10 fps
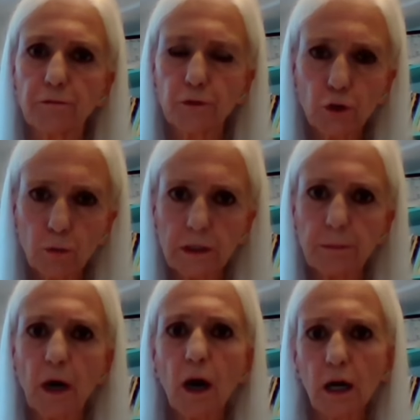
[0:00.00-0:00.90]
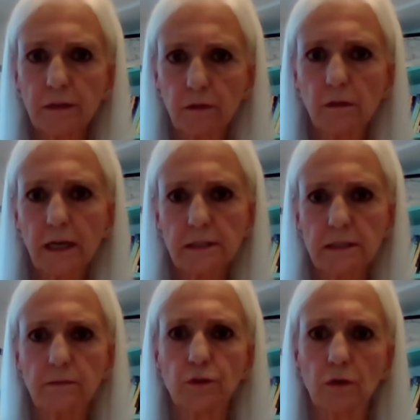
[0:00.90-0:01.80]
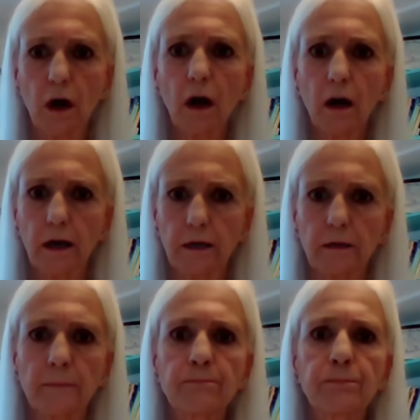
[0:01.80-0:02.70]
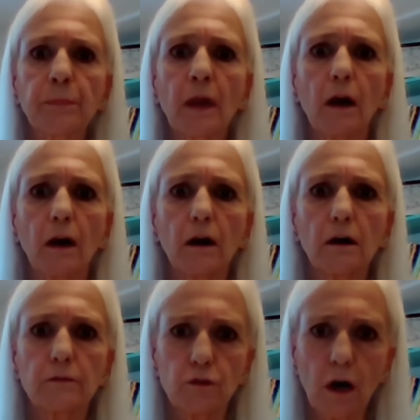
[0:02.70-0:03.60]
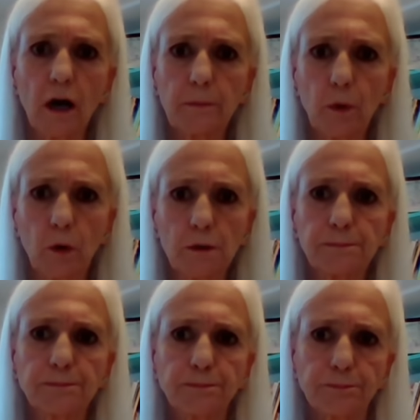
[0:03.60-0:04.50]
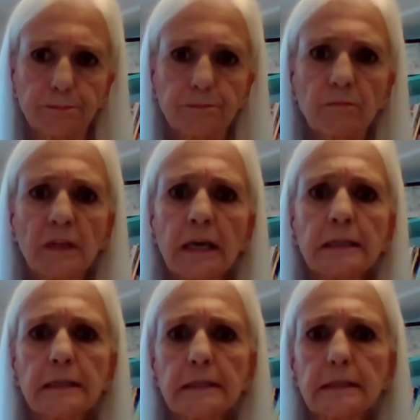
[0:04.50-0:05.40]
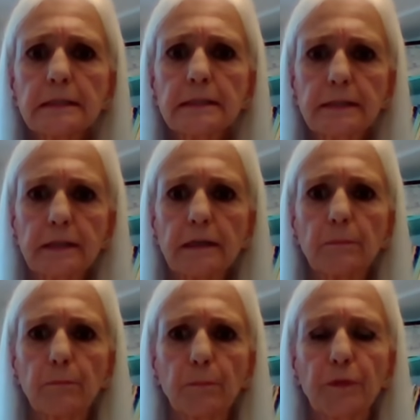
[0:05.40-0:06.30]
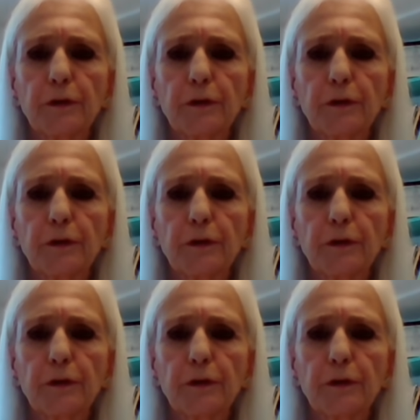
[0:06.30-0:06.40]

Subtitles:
fluid behind the lens of your eye, of your eyeball. And it is the